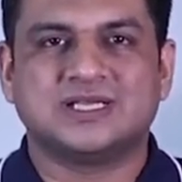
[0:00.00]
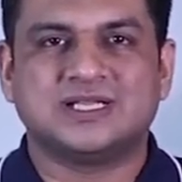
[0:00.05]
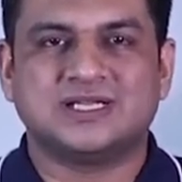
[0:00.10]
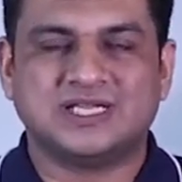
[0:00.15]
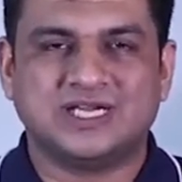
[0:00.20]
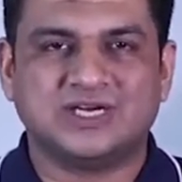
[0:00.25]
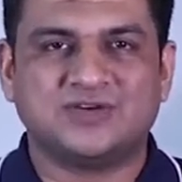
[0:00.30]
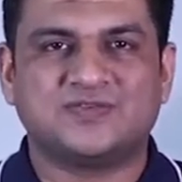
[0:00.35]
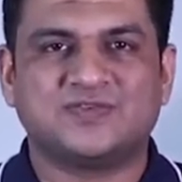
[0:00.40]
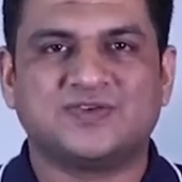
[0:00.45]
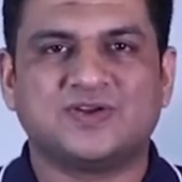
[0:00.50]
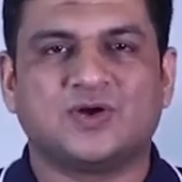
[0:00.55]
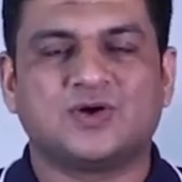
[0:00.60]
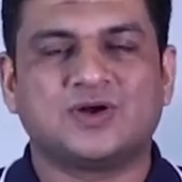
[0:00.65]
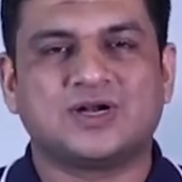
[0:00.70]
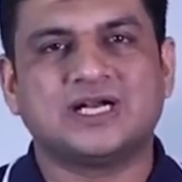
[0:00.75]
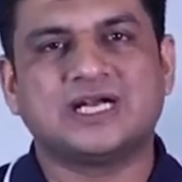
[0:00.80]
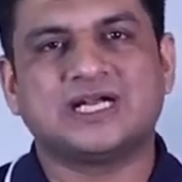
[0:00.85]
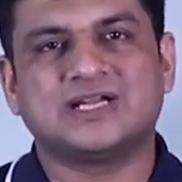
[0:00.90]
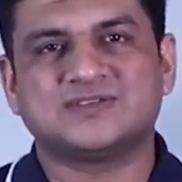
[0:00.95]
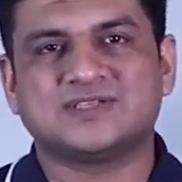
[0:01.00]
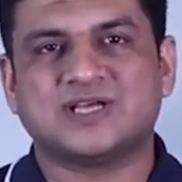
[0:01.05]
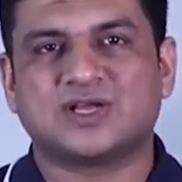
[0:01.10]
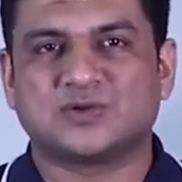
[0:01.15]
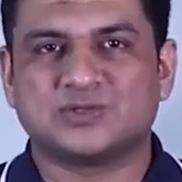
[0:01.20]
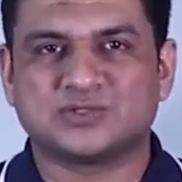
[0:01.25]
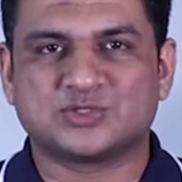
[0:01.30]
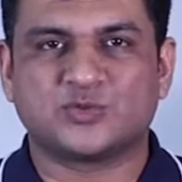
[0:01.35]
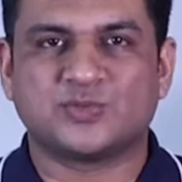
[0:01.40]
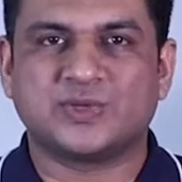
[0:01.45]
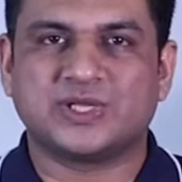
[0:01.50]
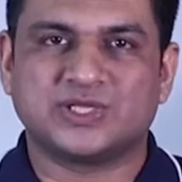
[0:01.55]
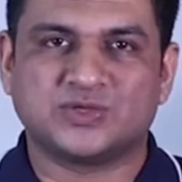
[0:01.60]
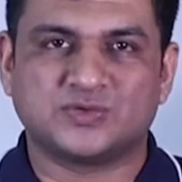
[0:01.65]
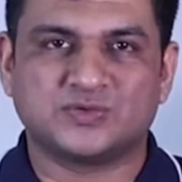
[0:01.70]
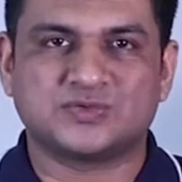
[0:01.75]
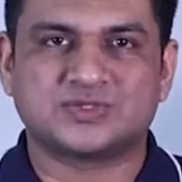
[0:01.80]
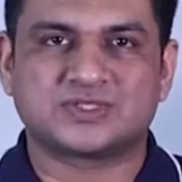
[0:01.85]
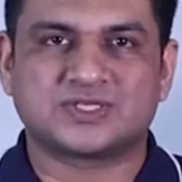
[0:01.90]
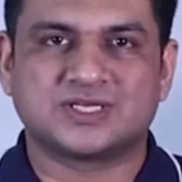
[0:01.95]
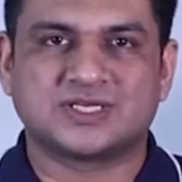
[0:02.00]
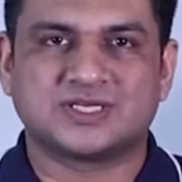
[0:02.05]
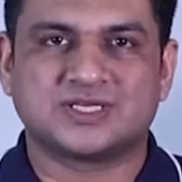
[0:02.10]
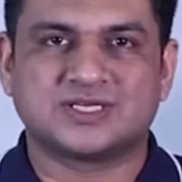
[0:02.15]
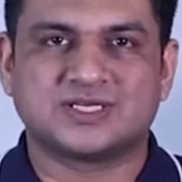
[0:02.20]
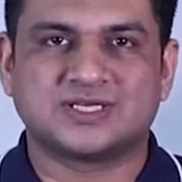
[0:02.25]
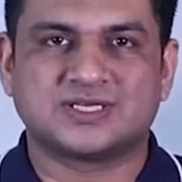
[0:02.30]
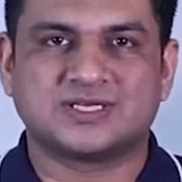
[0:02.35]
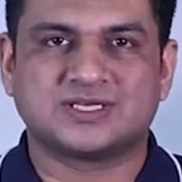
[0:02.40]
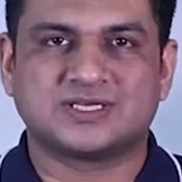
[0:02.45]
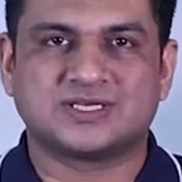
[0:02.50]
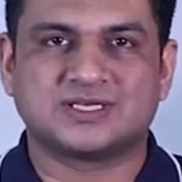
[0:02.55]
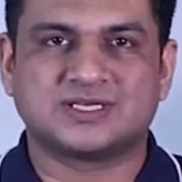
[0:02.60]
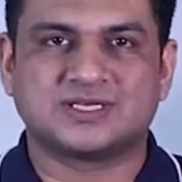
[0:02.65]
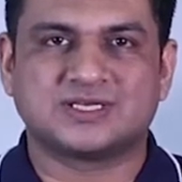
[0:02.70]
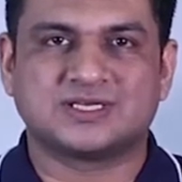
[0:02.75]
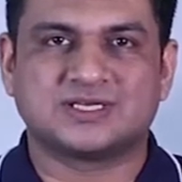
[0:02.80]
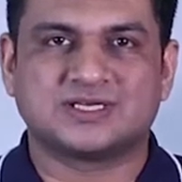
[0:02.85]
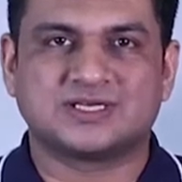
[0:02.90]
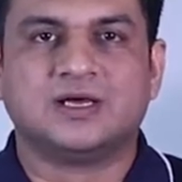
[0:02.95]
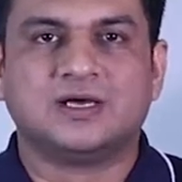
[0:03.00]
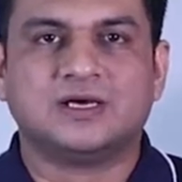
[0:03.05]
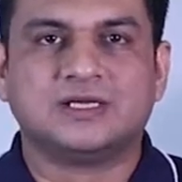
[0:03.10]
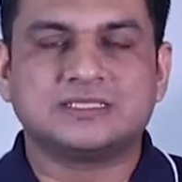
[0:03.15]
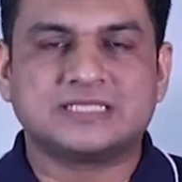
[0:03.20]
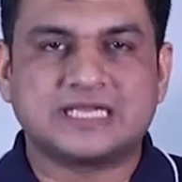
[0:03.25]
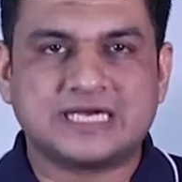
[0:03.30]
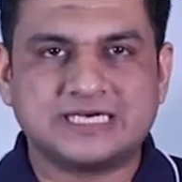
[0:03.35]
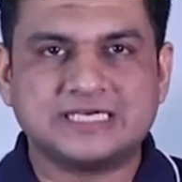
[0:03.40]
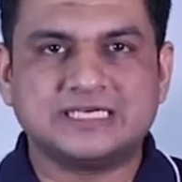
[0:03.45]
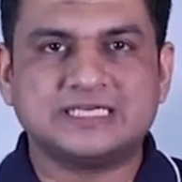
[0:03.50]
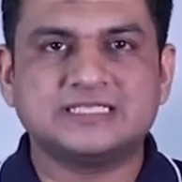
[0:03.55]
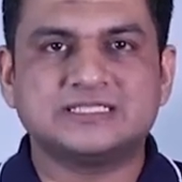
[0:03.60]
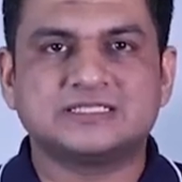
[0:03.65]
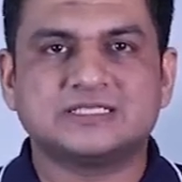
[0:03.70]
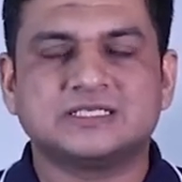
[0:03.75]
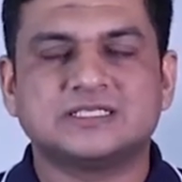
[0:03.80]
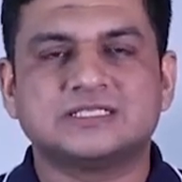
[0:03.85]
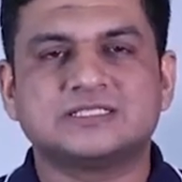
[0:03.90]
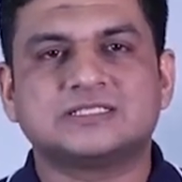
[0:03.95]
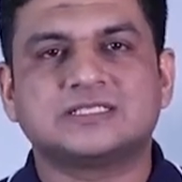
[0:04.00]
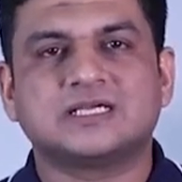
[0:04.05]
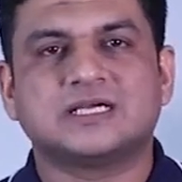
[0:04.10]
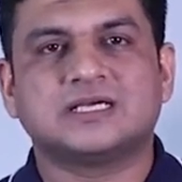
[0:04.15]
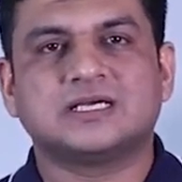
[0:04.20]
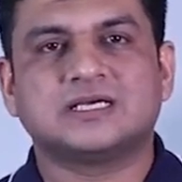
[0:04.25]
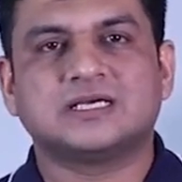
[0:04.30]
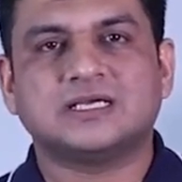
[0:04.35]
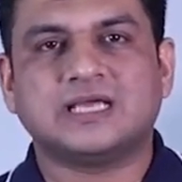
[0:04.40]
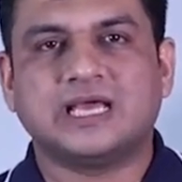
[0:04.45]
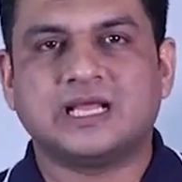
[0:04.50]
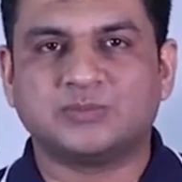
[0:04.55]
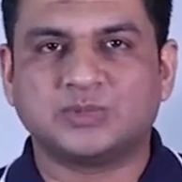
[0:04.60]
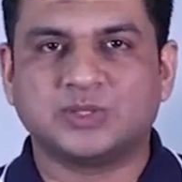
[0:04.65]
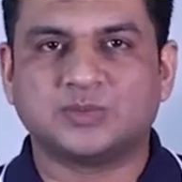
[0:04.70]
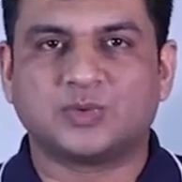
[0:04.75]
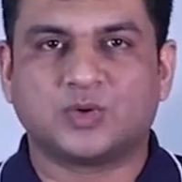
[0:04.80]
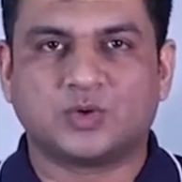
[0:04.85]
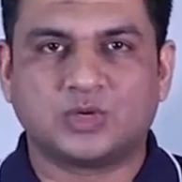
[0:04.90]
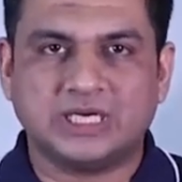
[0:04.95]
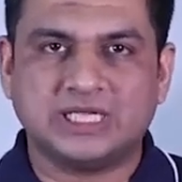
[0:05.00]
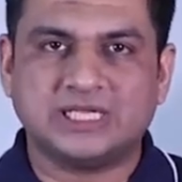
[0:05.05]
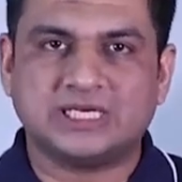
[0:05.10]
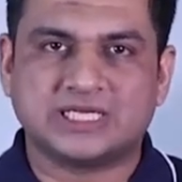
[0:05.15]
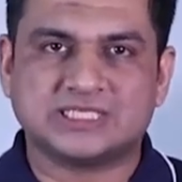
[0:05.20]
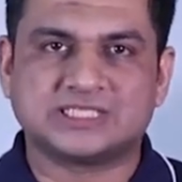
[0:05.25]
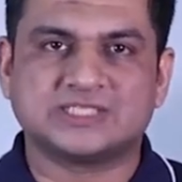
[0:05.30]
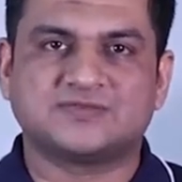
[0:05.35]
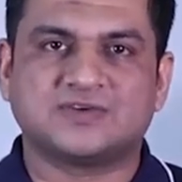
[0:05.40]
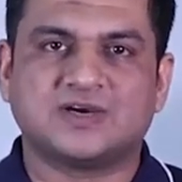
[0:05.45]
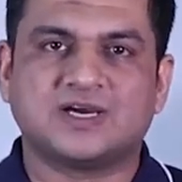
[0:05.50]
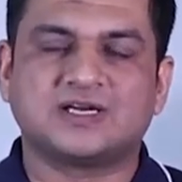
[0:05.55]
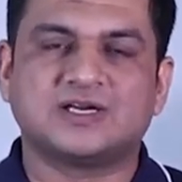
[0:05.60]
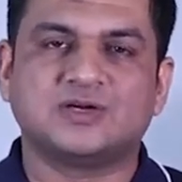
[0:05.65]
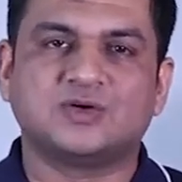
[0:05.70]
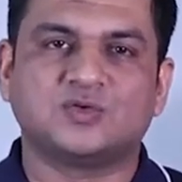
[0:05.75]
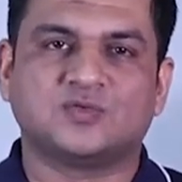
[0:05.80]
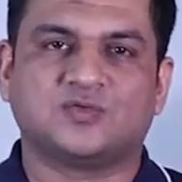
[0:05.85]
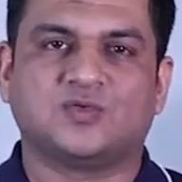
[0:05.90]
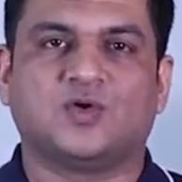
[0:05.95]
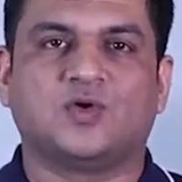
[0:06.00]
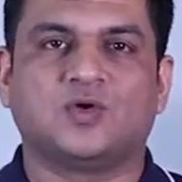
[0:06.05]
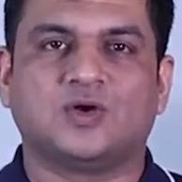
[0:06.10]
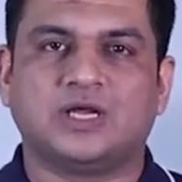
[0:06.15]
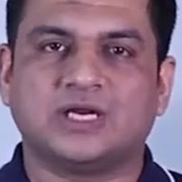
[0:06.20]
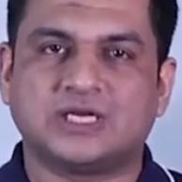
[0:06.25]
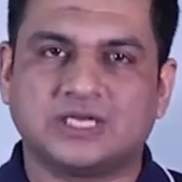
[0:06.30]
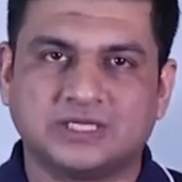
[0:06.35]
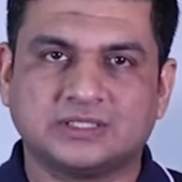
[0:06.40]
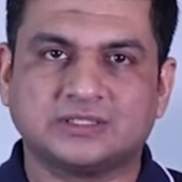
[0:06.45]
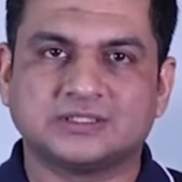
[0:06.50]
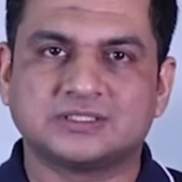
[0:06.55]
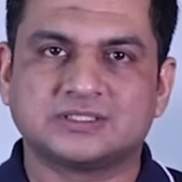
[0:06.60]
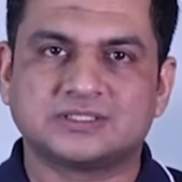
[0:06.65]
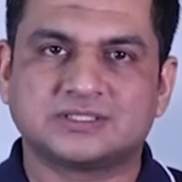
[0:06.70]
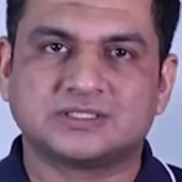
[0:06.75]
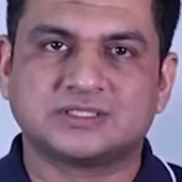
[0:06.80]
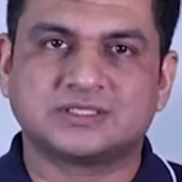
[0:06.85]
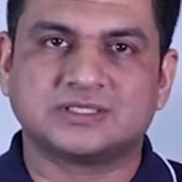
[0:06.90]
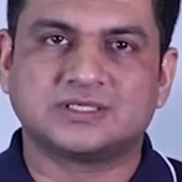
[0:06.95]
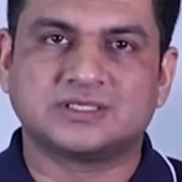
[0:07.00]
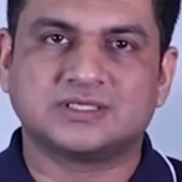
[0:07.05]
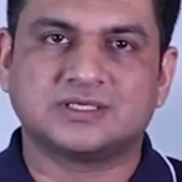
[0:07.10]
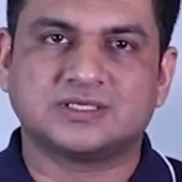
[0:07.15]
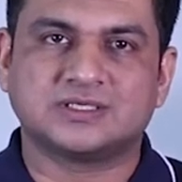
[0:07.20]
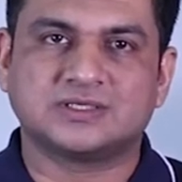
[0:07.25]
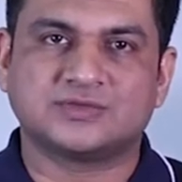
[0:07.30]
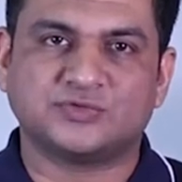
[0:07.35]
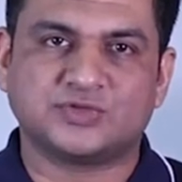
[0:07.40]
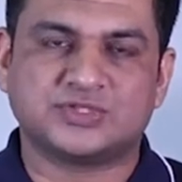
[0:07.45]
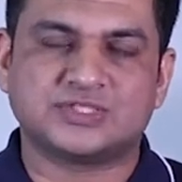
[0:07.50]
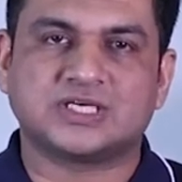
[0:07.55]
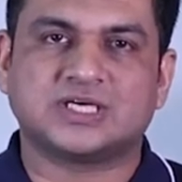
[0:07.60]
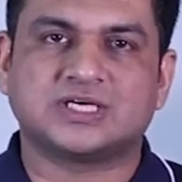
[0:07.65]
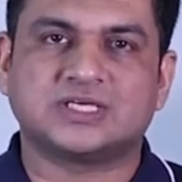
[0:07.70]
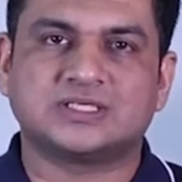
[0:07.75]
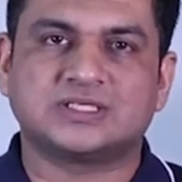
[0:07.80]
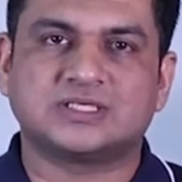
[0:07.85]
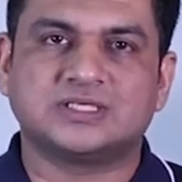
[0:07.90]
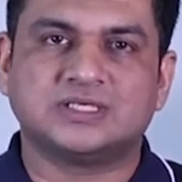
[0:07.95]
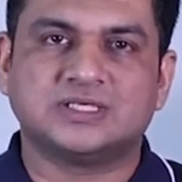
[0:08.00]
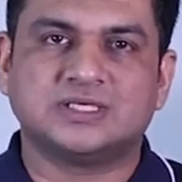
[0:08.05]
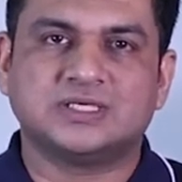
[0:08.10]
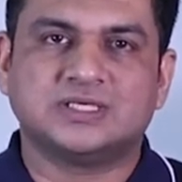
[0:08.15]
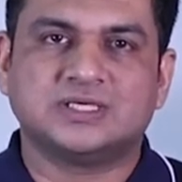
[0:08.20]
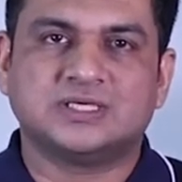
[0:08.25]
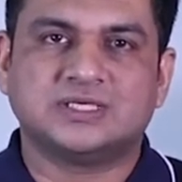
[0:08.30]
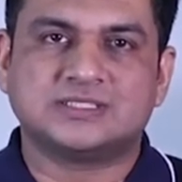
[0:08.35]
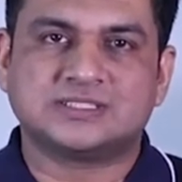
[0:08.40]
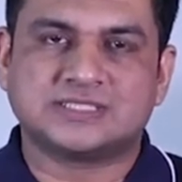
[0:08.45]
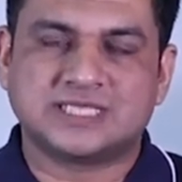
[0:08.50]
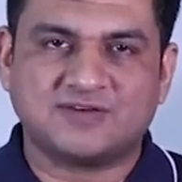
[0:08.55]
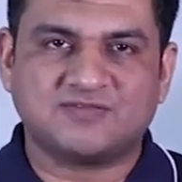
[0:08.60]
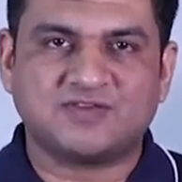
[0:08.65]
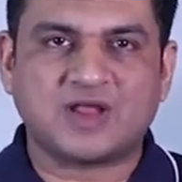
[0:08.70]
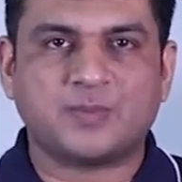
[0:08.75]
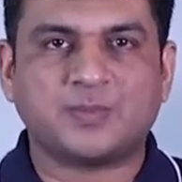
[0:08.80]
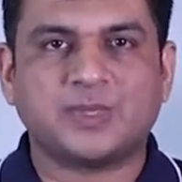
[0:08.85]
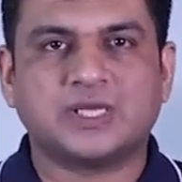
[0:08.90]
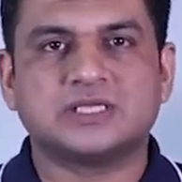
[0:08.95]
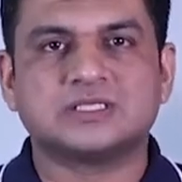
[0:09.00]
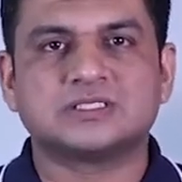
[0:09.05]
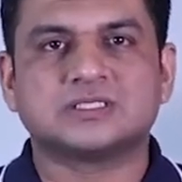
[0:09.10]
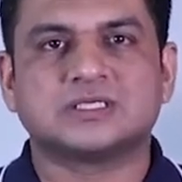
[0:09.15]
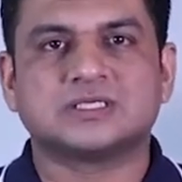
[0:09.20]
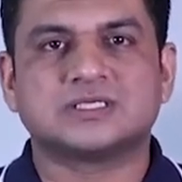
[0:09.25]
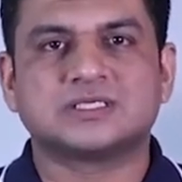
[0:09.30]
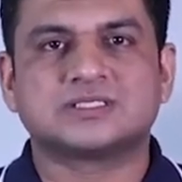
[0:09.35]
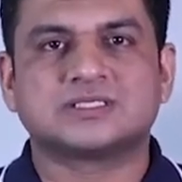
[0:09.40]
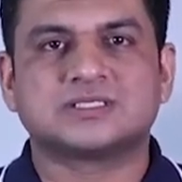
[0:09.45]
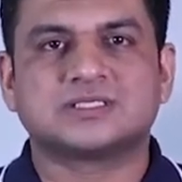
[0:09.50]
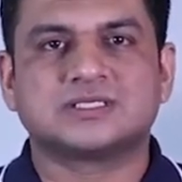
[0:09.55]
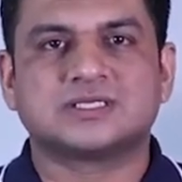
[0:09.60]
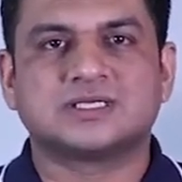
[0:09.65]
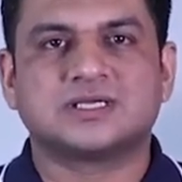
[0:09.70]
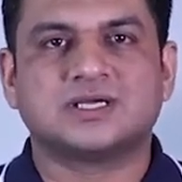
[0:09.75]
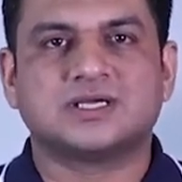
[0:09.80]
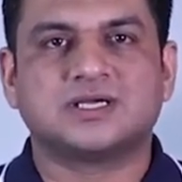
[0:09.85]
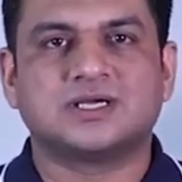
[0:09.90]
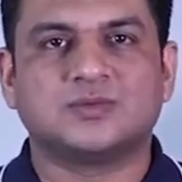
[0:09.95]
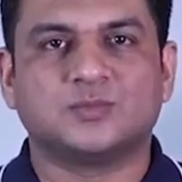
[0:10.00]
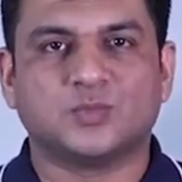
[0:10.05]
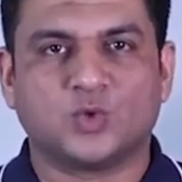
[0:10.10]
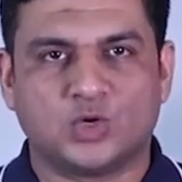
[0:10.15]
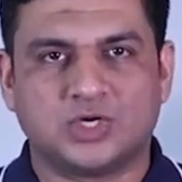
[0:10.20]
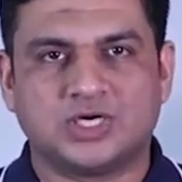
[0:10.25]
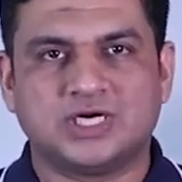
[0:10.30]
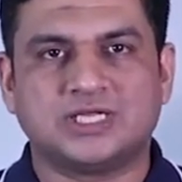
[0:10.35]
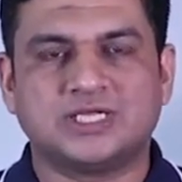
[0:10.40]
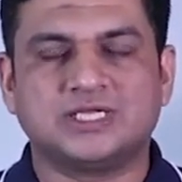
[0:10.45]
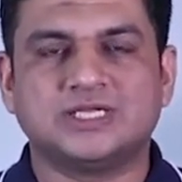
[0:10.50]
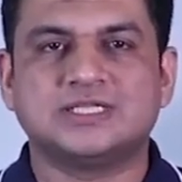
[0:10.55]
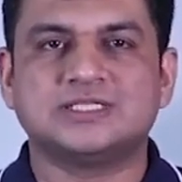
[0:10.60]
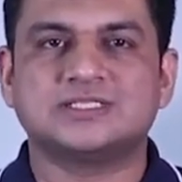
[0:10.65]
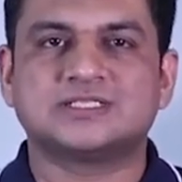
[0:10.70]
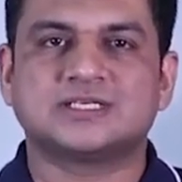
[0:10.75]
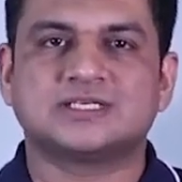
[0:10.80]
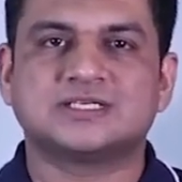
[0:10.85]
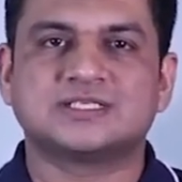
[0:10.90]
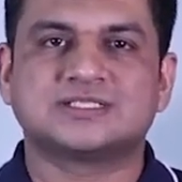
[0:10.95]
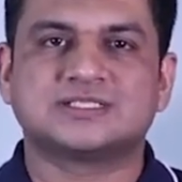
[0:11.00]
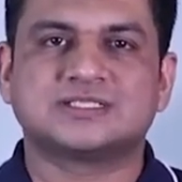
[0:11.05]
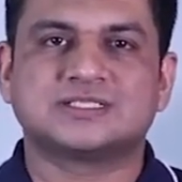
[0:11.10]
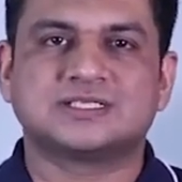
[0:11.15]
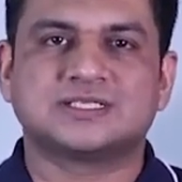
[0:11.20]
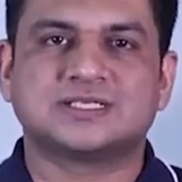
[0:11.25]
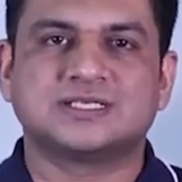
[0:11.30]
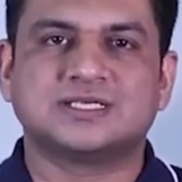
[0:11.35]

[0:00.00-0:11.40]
lead-free alternatives are also being used. Threaded inserts can be broadly classified into four categories, which are self-tapping inserts, molded-in inserts,